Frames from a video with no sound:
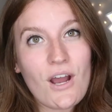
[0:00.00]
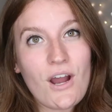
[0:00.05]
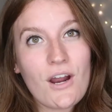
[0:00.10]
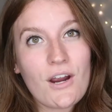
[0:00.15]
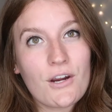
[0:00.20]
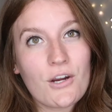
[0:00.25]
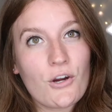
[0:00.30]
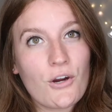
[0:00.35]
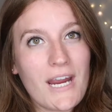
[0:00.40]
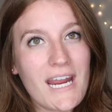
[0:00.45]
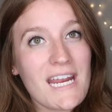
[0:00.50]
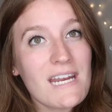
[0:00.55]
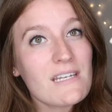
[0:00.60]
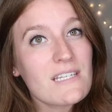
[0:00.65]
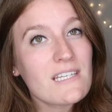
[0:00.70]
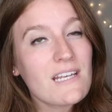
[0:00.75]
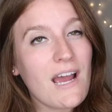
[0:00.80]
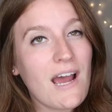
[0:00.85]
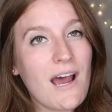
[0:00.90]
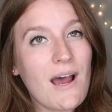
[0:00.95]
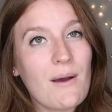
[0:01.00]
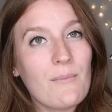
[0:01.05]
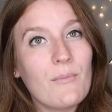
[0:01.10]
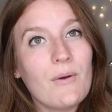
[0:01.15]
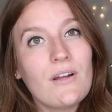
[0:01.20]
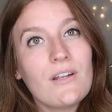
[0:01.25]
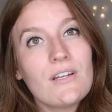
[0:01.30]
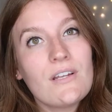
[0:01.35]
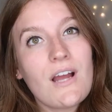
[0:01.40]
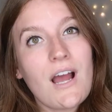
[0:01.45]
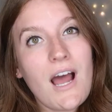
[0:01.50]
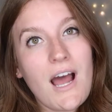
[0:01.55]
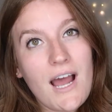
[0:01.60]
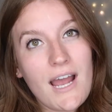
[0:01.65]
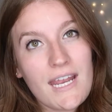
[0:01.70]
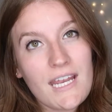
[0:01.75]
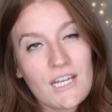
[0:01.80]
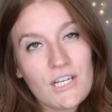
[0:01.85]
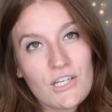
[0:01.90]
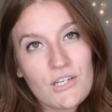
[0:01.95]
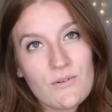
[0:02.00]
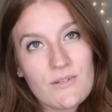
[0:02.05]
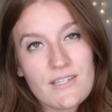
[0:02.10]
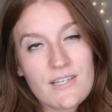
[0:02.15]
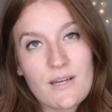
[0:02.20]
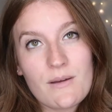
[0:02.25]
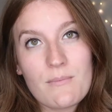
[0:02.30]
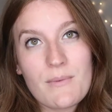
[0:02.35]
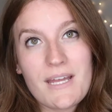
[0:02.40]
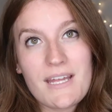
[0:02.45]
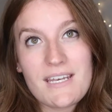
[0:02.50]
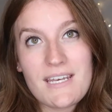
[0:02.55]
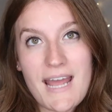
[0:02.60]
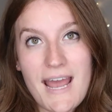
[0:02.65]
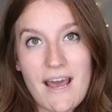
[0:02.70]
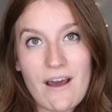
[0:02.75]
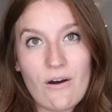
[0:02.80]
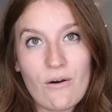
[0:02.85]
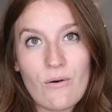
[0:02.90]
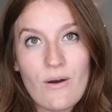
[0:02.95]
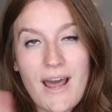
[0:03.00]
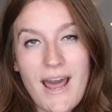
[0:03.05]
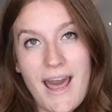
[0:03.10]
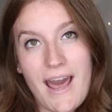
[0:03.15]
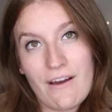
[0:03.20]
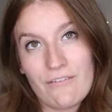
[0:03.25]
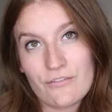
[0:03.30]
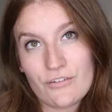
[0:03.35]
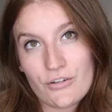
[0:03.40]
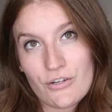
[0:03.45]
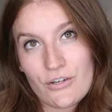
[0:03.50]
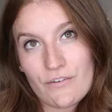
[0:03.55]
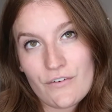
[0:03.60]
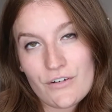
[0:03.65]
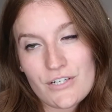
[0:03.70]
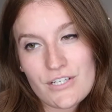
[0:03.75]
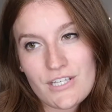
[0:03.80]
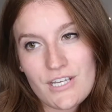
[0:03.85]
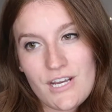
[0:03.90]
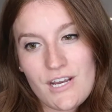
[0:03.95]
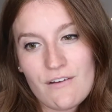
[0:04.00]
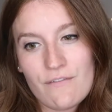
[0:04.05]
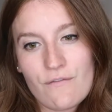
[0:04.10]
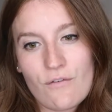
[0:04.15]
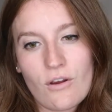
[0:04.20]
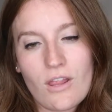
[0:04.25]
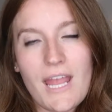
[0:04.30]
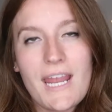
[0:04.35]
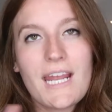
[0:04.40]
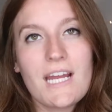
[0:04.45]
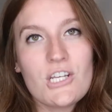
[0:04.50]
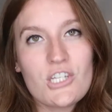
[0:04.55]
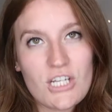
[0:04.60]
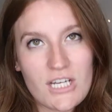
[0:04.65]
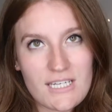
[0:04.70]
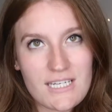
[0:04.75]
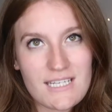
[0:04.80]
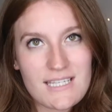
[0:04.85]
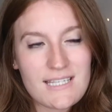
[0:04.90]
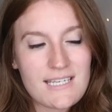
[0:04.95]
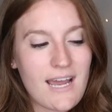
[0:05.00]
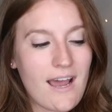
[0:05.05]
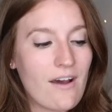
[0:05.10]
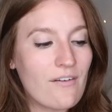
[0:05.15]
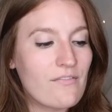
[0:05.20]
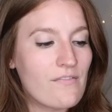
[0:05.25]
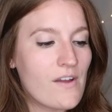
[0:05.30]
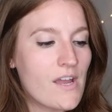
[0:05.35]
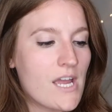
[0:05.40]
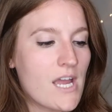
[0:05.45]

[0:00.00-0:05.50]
are great. I can use them now after university for like agenda stuff,